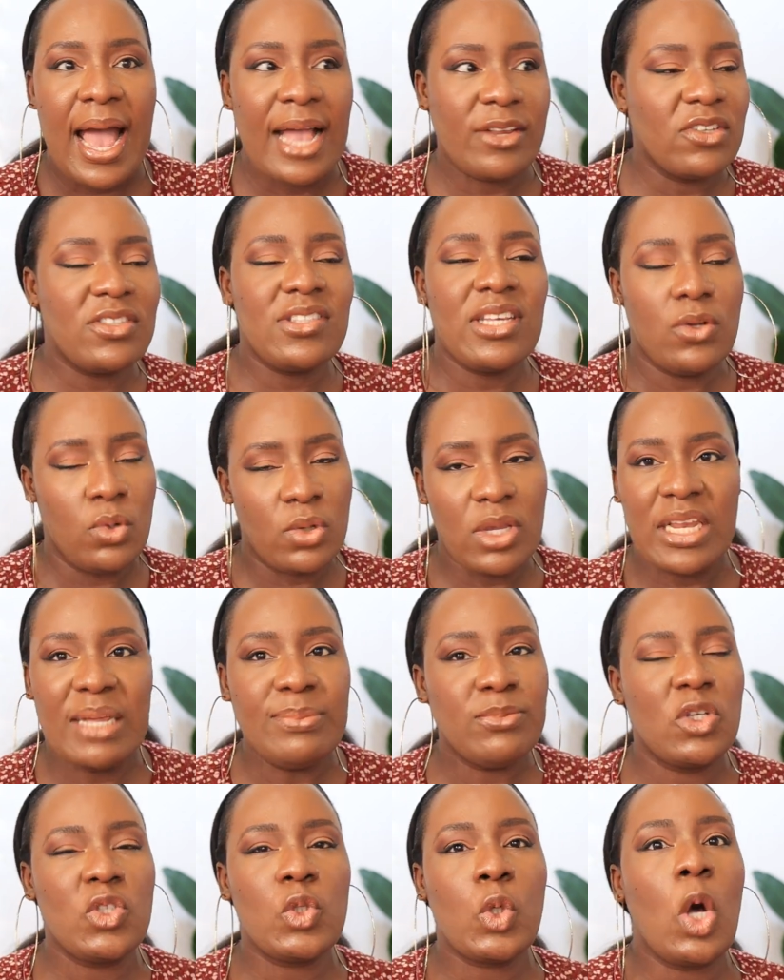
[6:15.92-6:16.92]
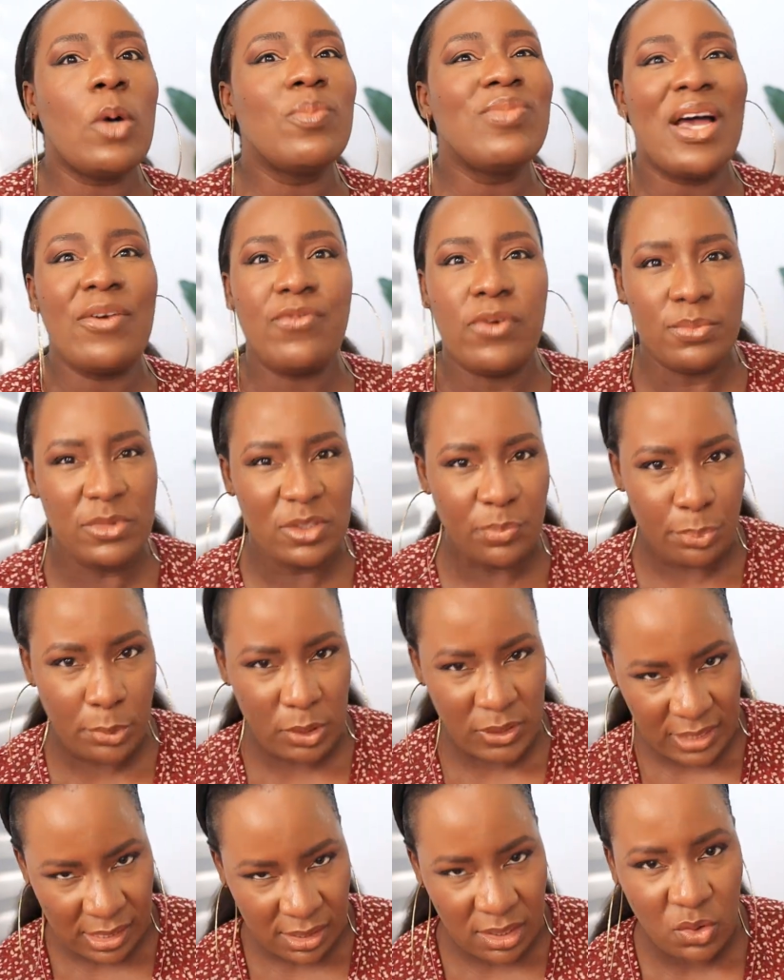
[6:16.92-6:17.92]
I just said, okay, let me just come down from the
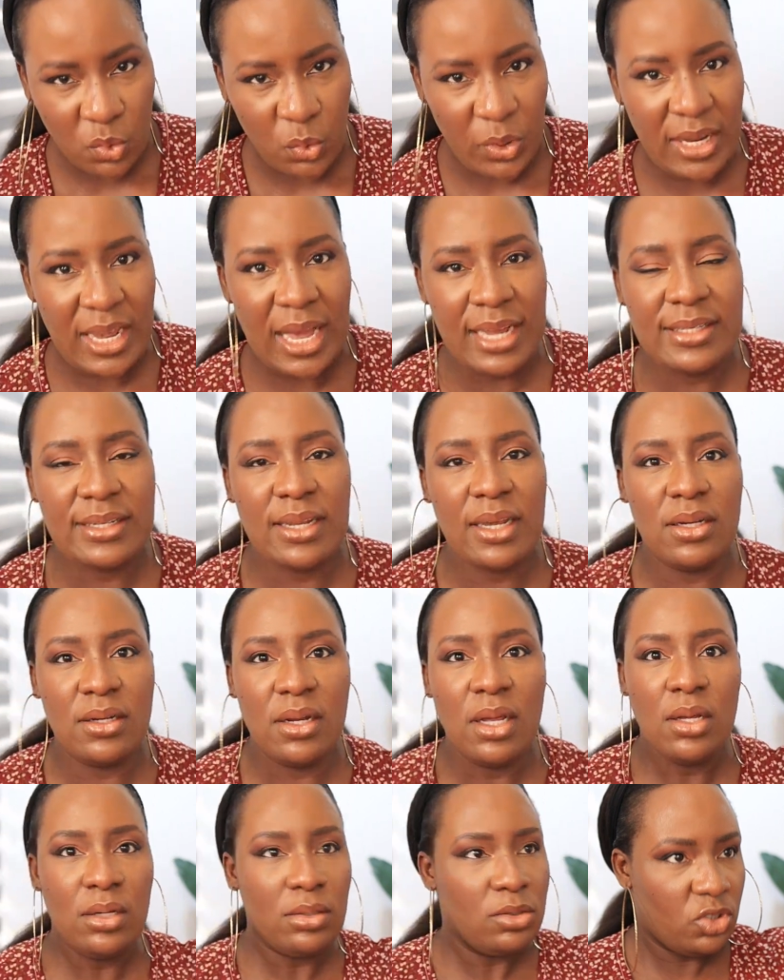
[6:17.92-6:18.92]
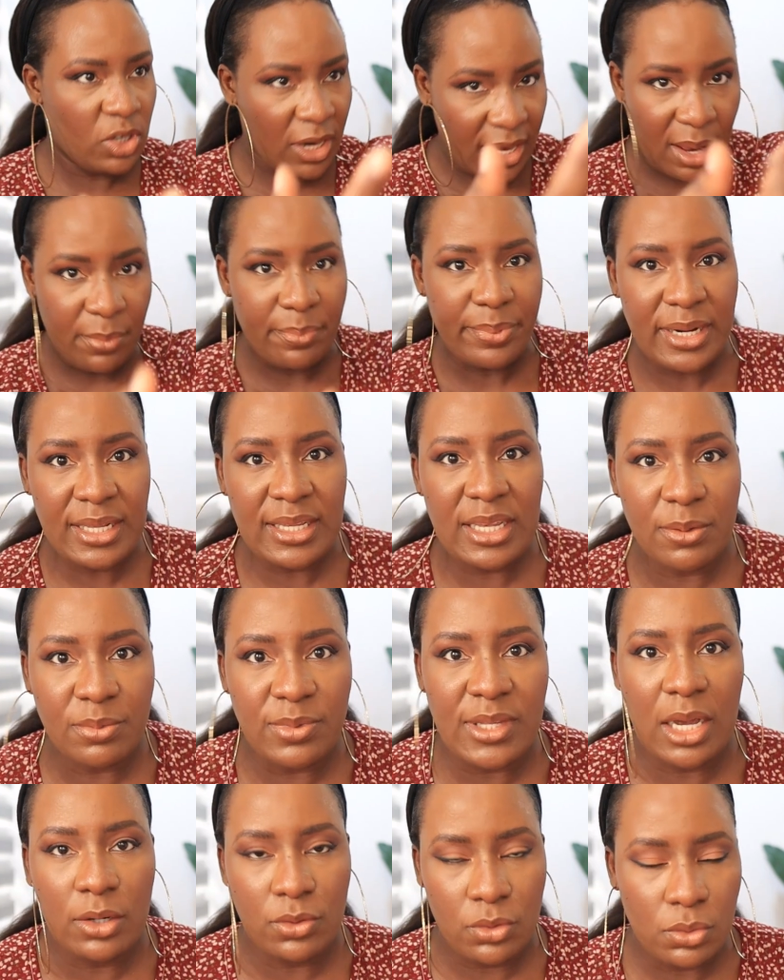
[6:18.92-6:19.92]
bus anyway and then try and bring
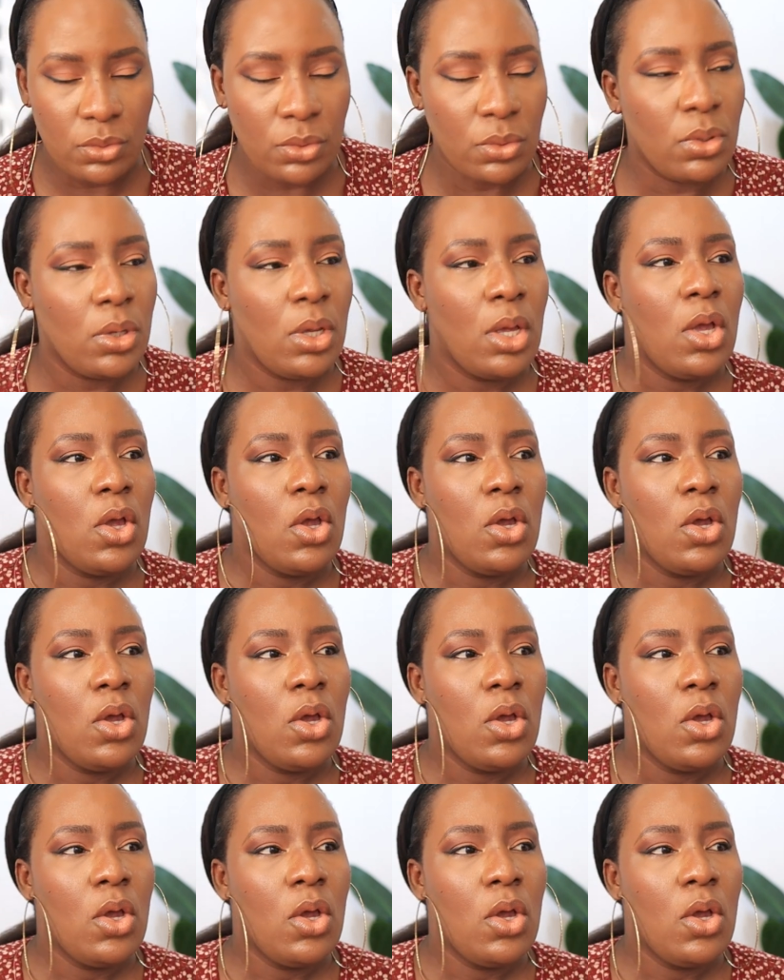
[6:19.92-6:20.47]
him down, you know.